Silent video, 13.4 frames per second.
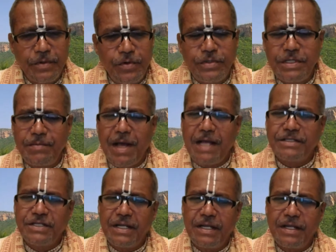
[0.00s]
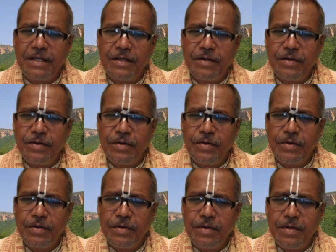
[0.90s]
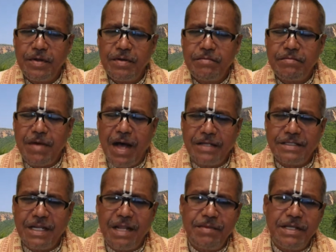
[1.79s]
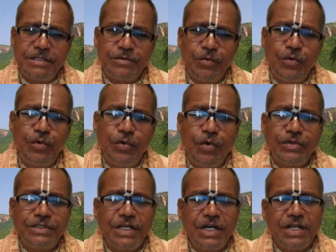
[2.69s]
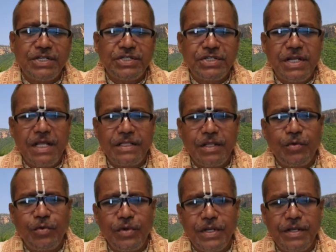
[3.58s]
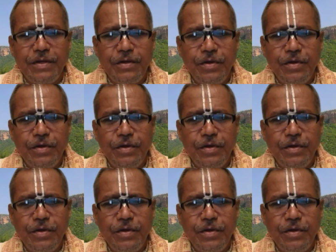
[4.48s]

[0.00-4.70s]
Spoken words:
Who is a Mahajana? Mahajana means who knows Krishna thoroughly,